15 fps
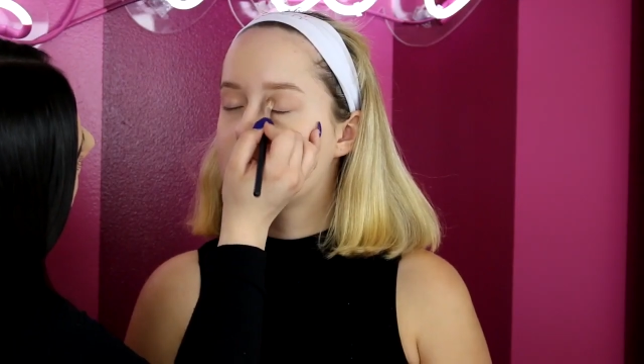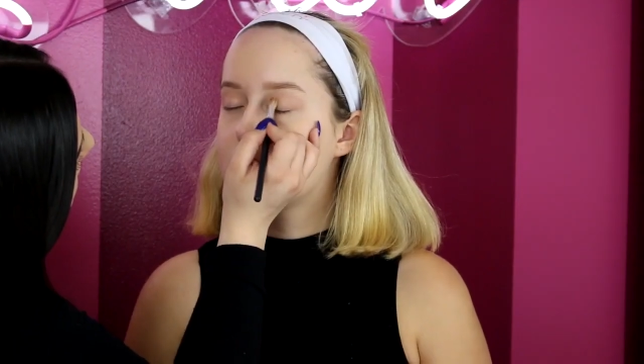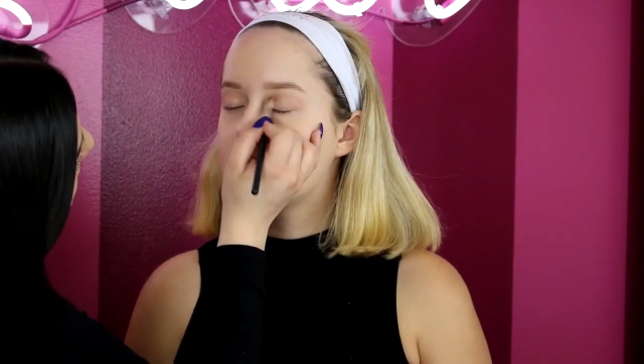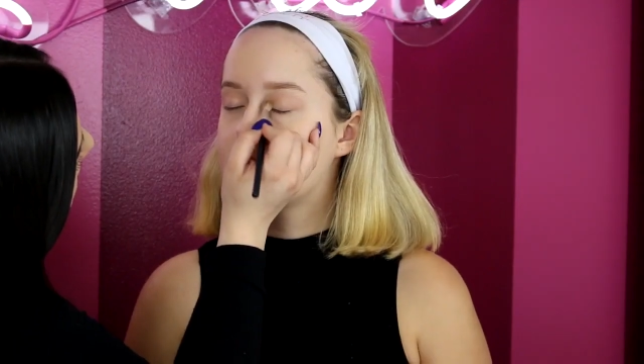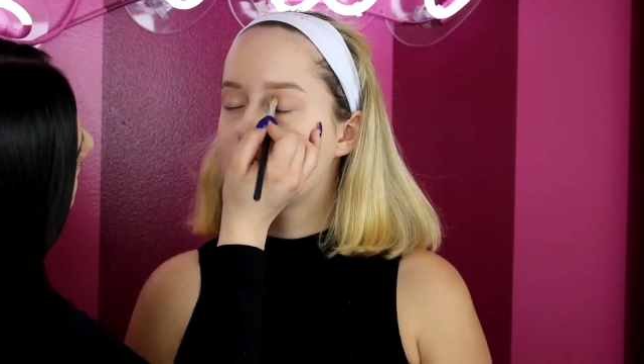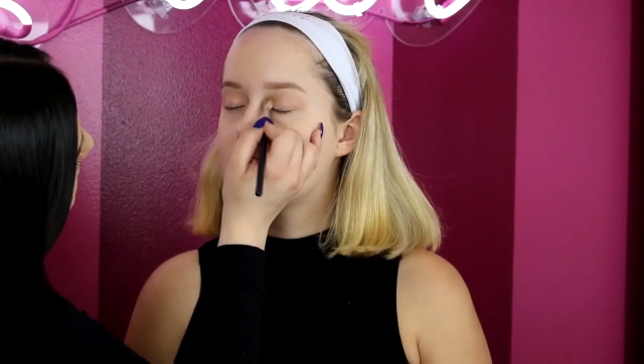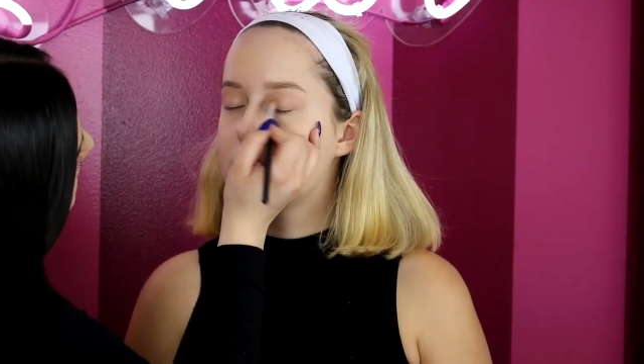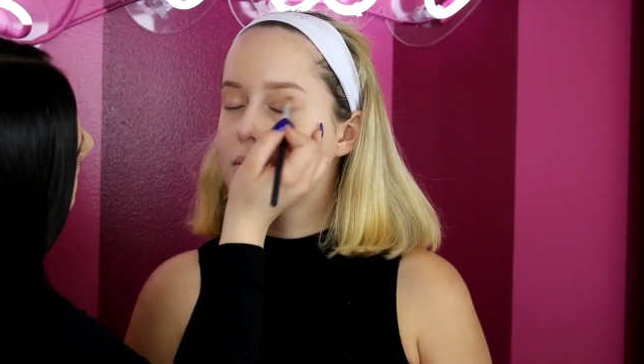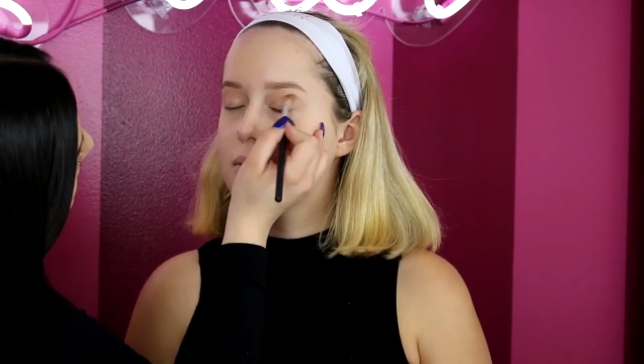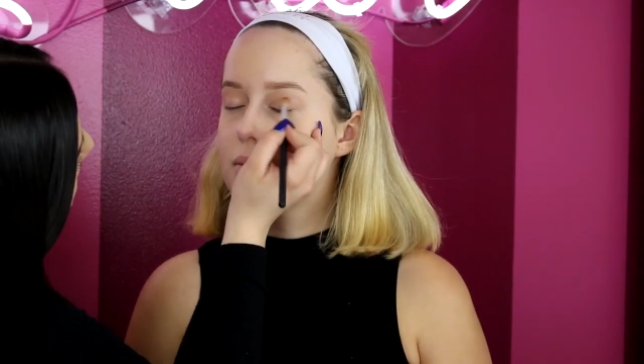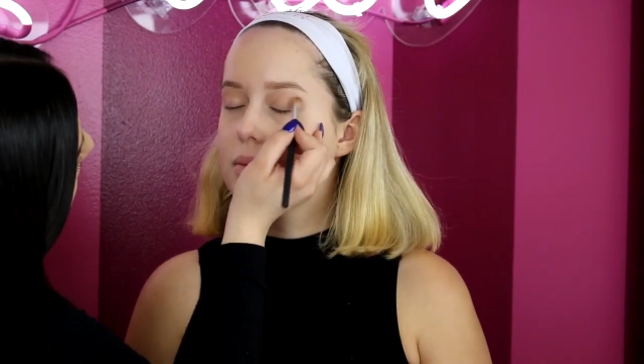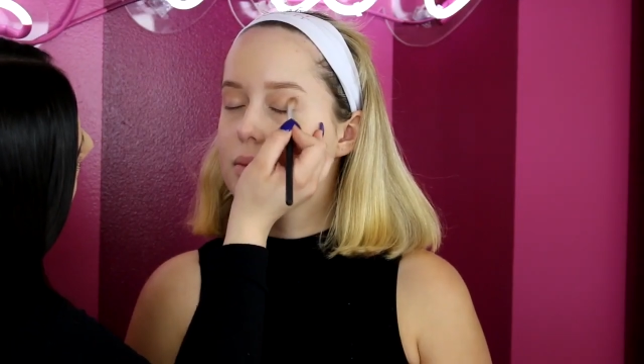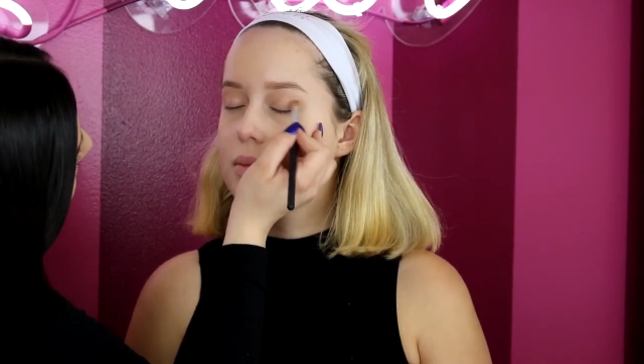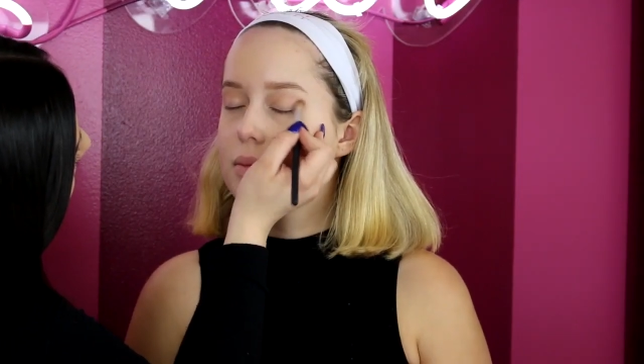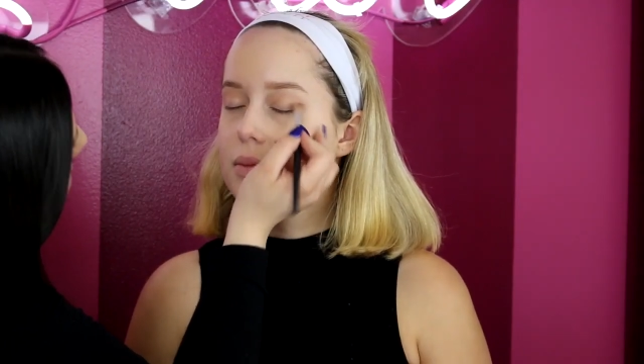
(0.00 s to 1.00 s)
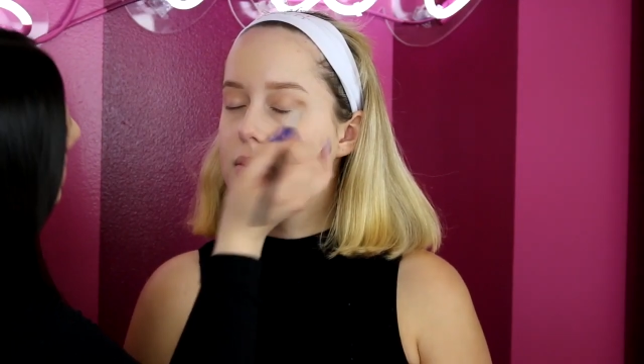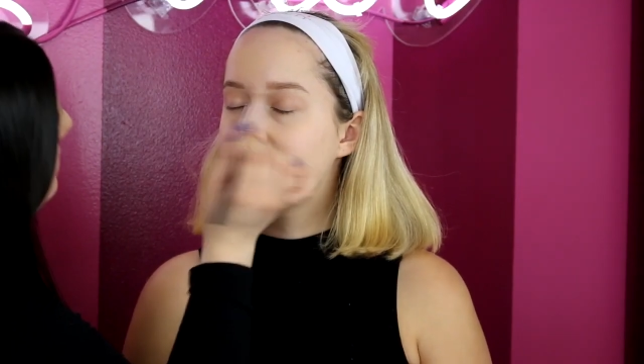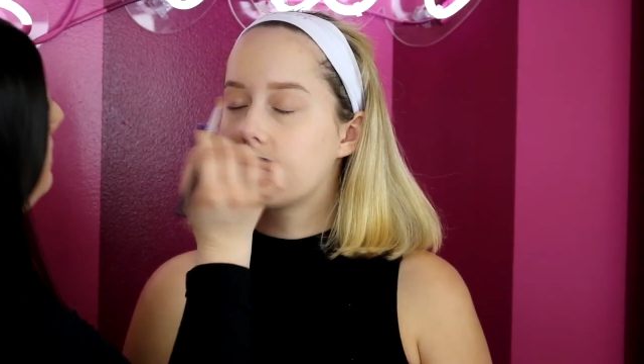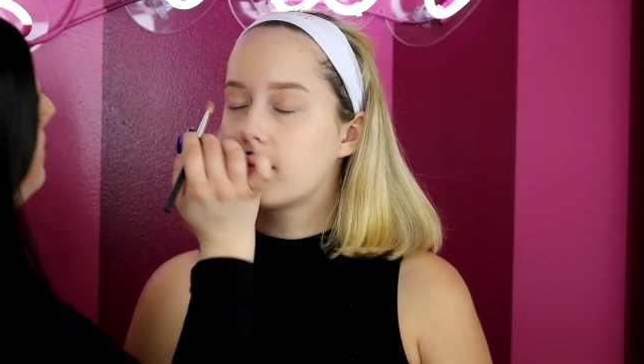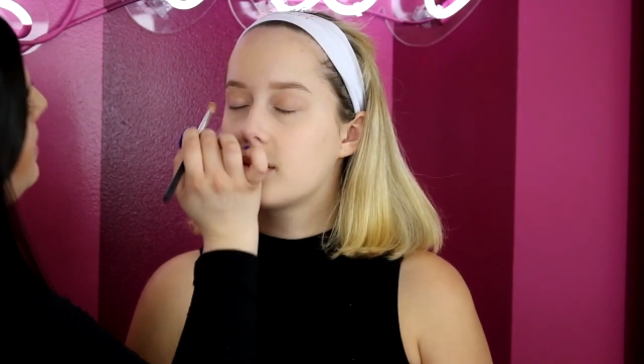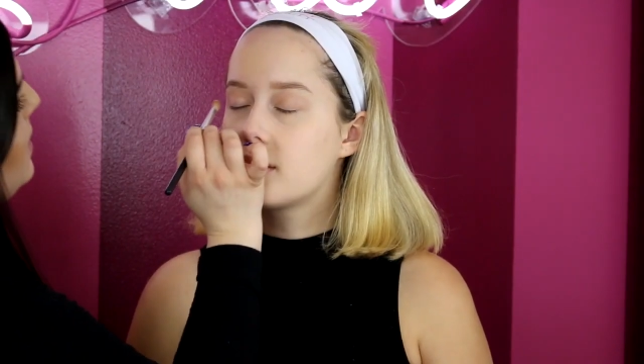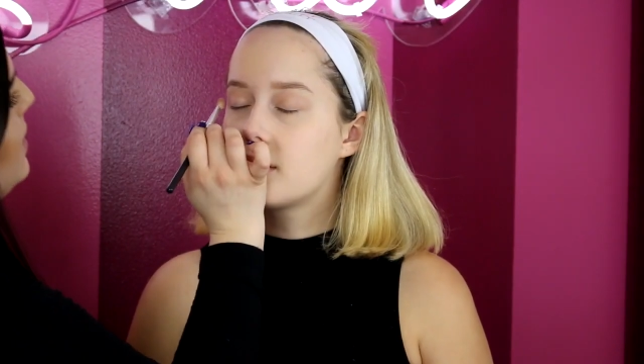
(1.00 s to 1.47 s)
until we get
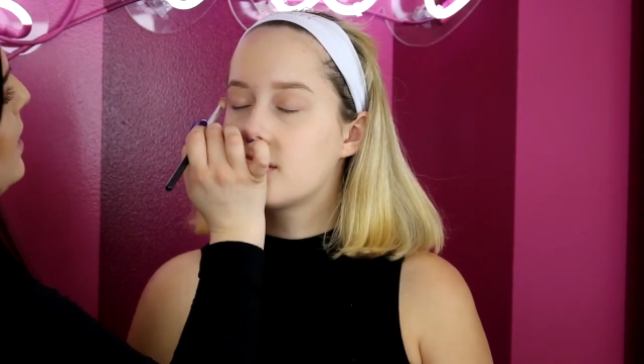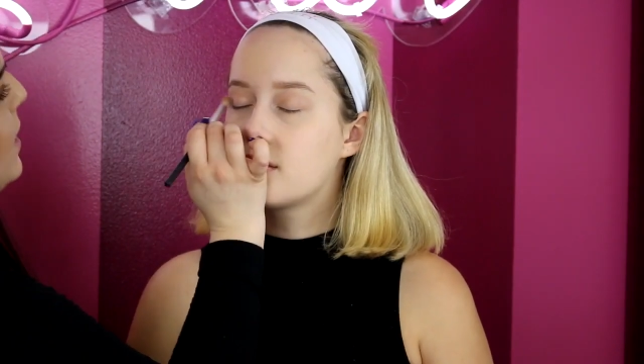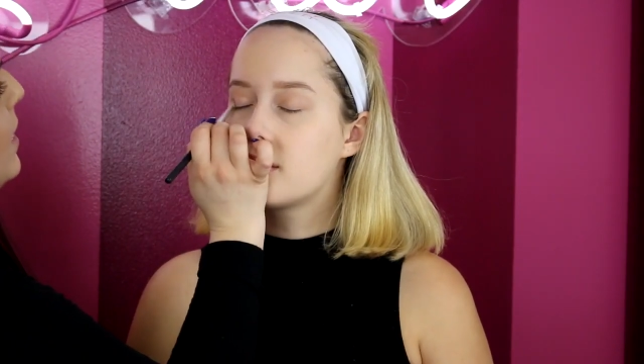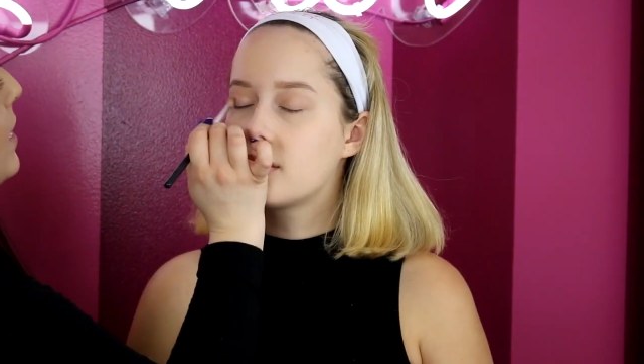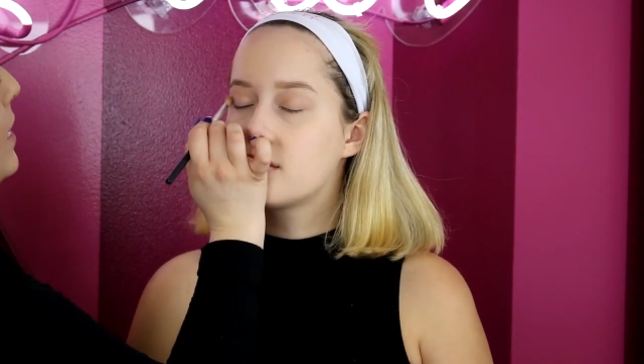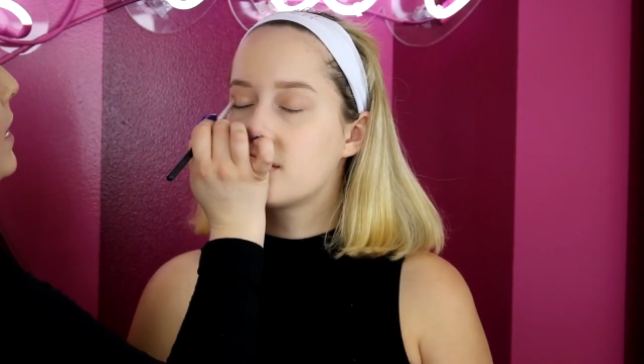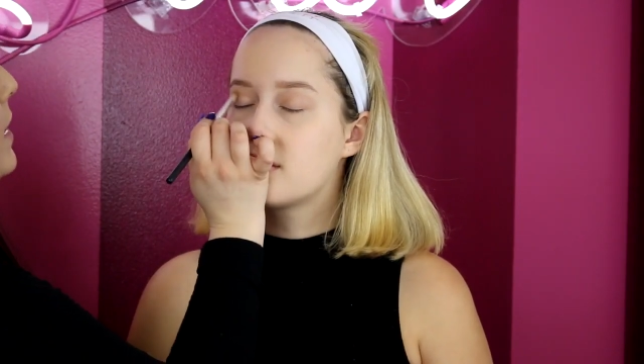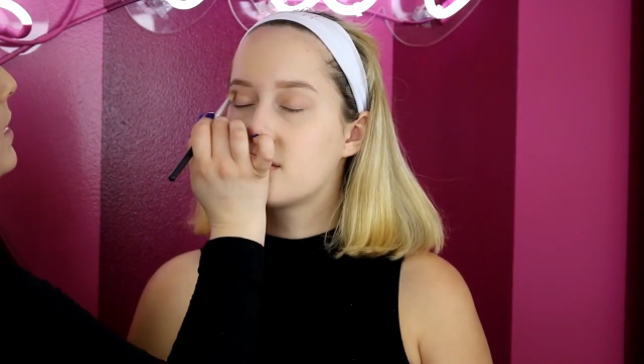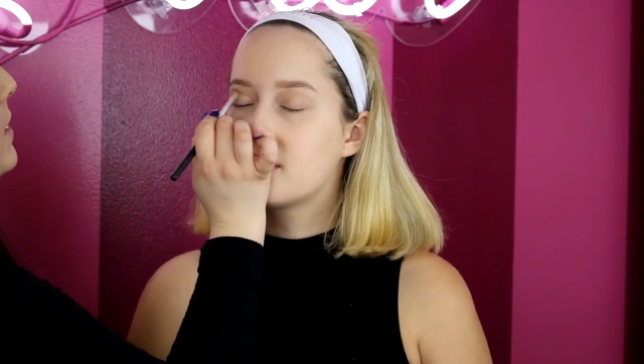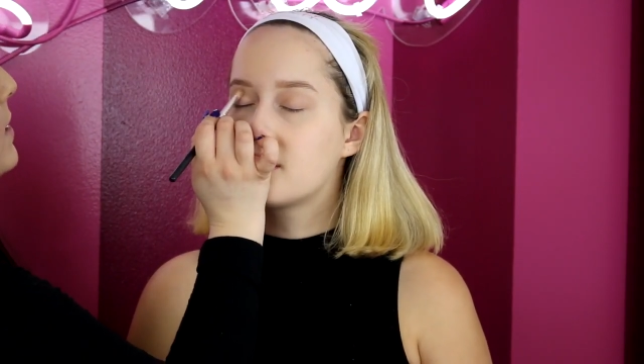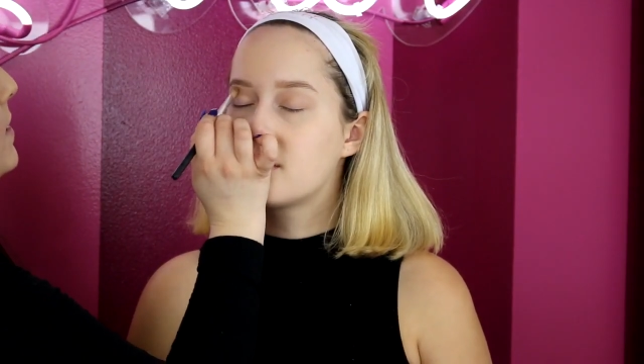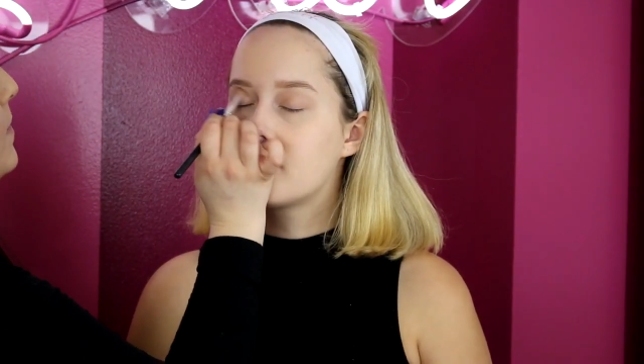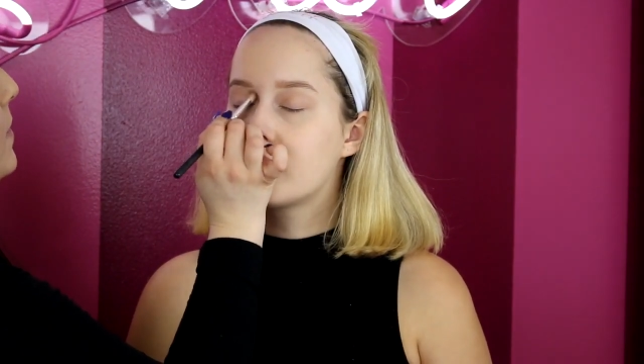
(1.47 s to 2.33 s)
to the darker colors,